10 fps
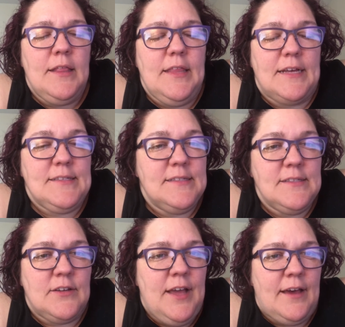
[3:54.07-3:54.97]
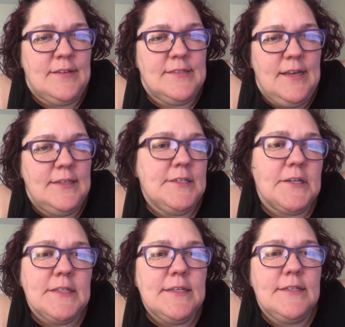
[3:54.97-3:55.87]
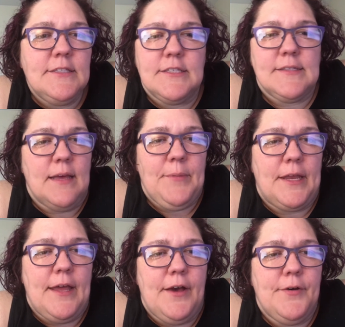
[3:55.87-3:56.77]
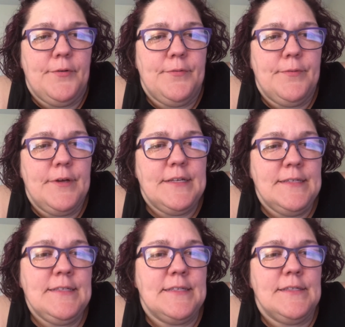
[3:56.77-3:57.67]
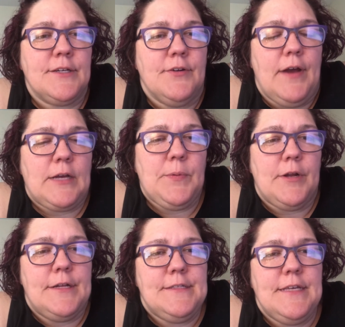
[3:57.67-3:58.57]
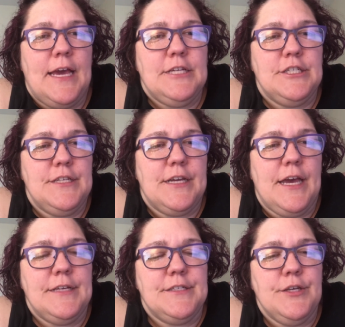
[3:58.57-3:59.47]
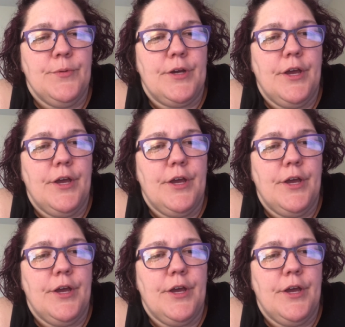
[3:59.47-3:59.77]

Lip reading: lessons on how to say toilet, just let me know. Because this is the correct pronunciation in case you were